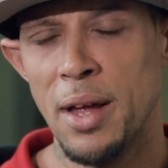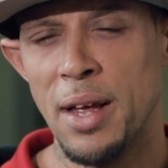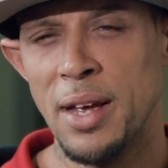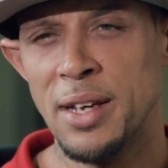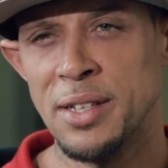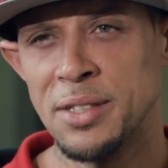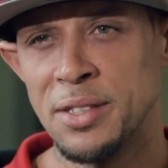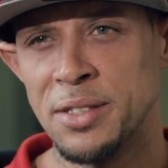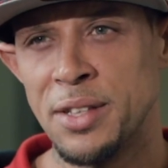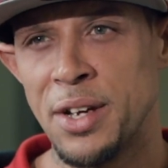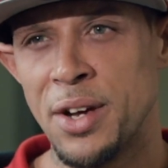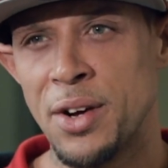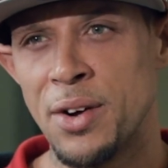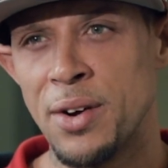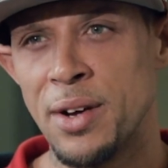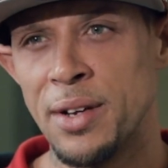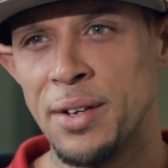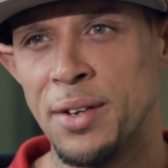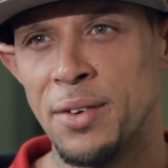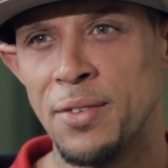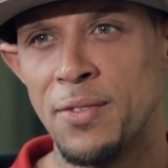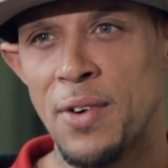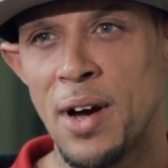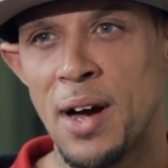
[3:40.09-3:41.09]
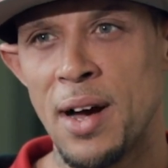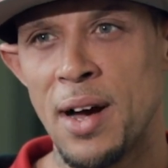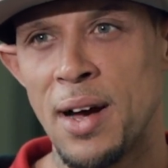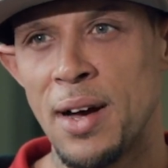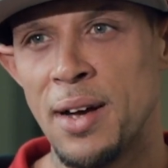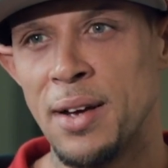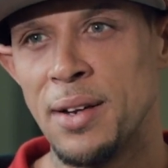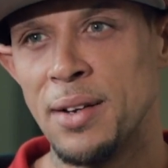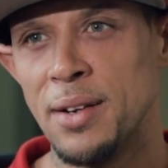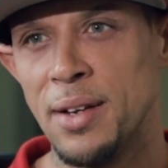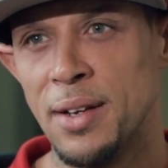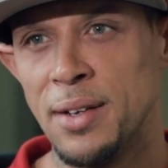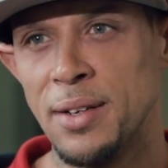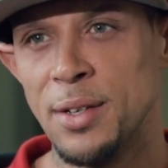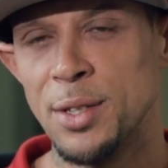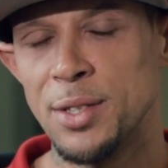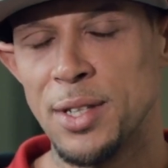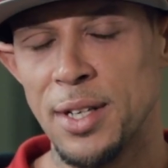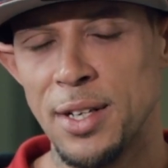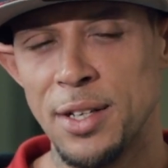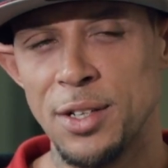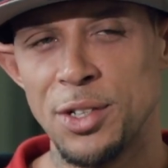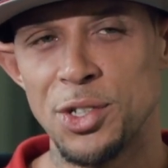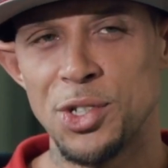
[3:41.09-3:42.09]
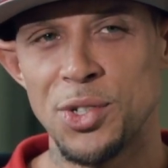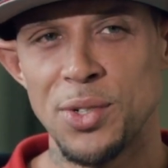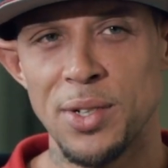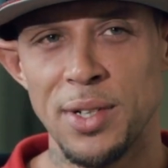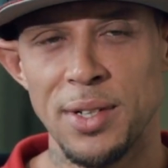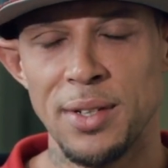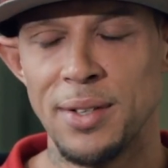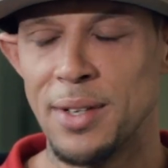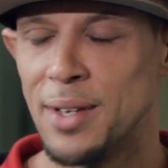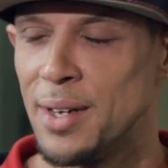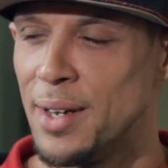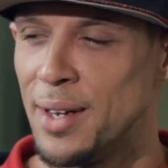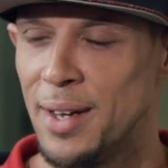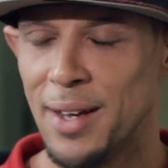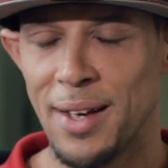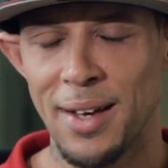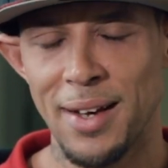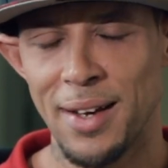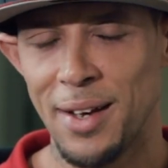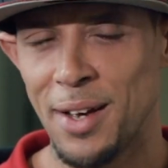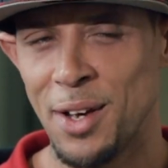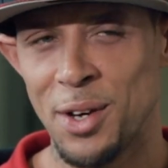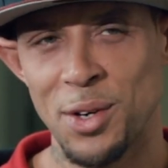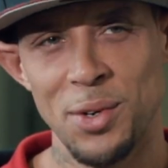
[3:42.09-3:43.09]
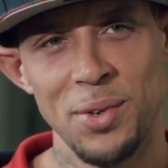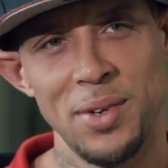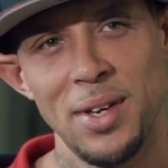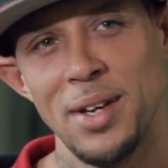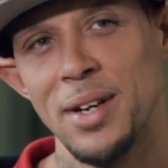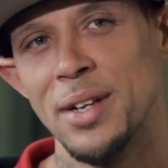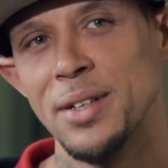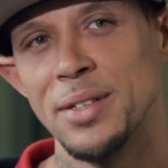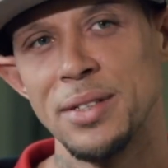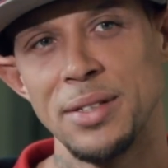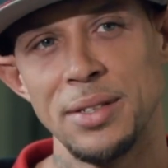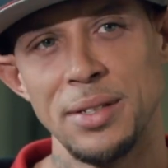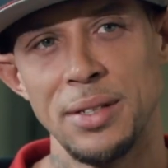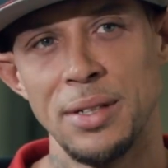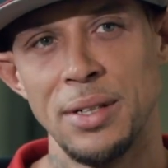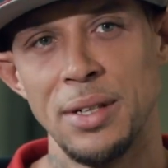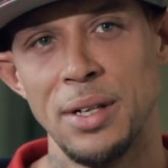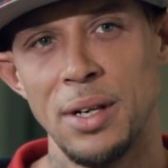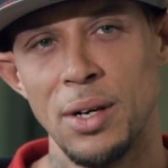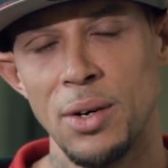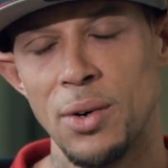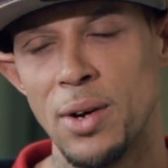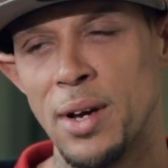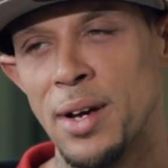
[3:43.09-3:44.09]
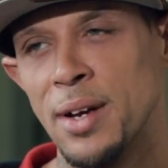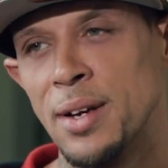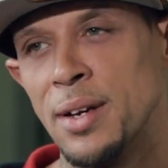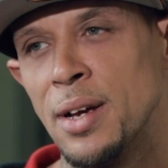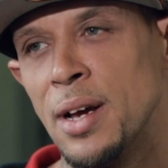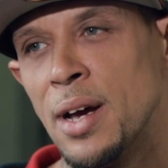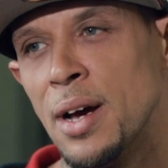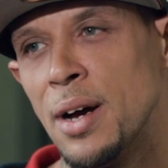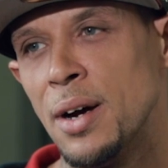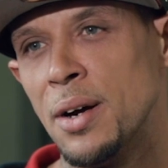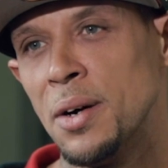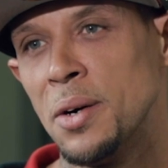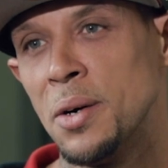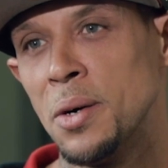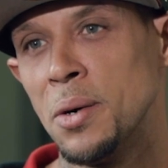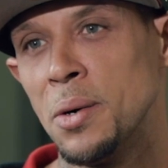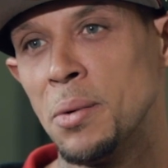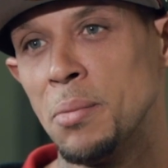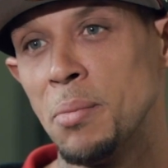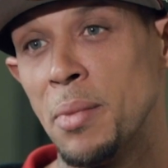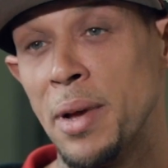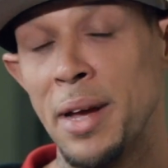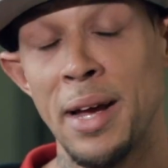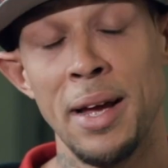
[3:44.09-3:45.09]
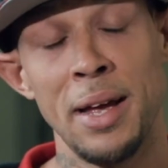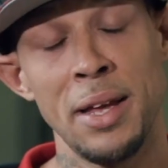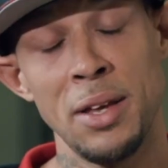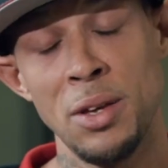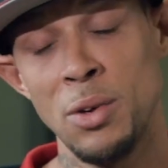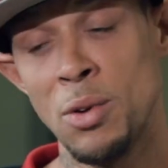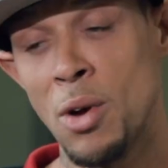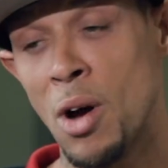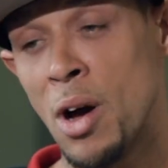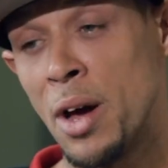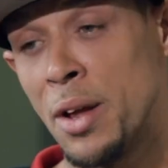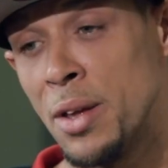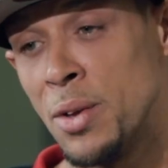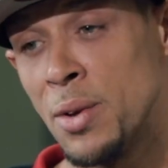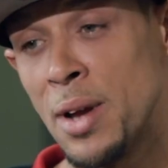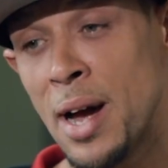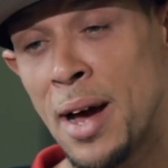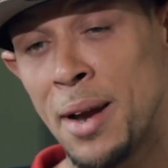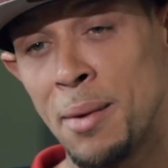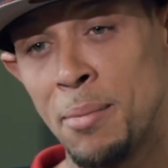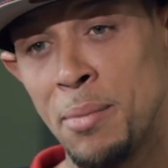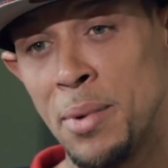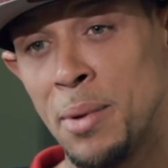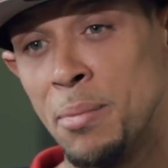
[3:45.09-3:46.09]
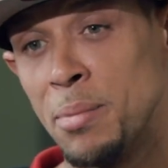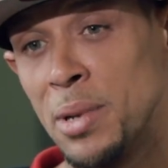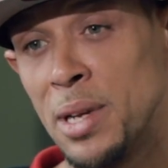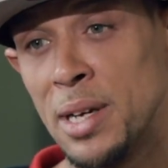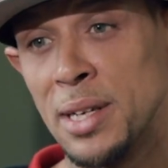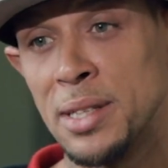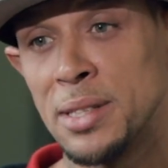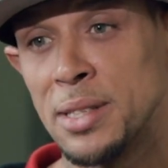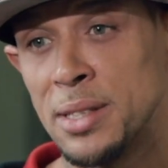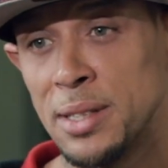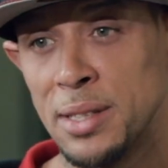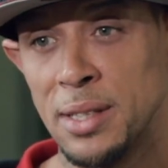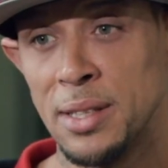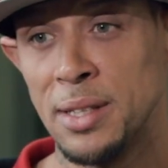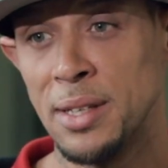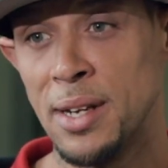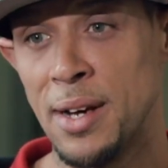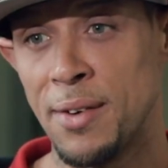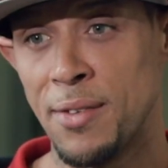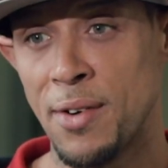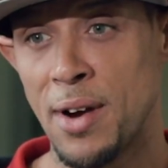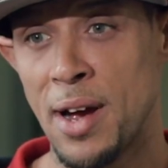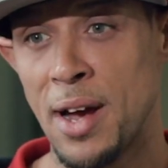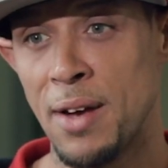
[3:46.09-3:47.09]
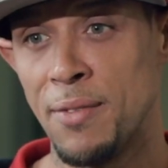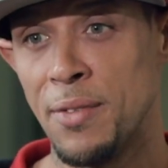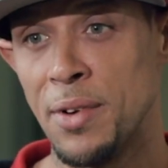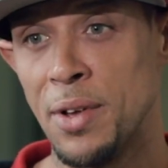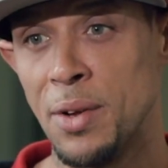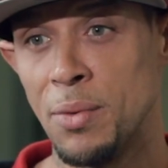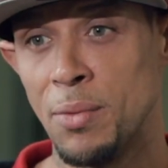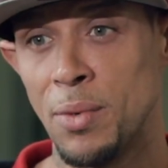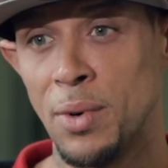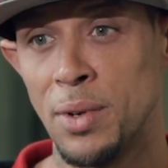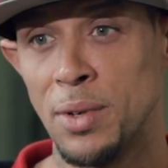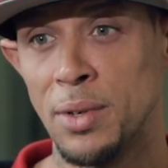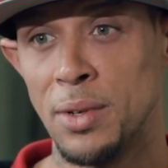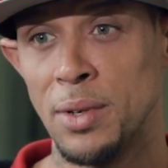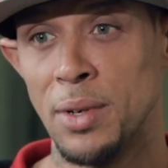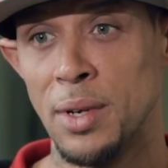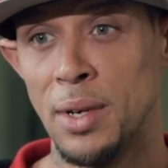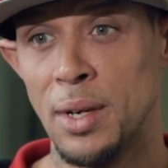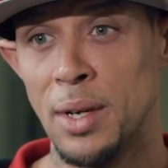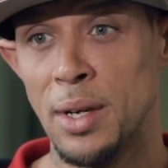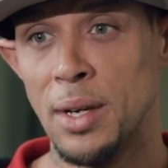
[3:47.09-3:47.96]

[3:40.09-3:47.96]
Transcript: Is there a divide in this industry? Hell yes, okay? Um, you are, you got to be blessed to never have anyone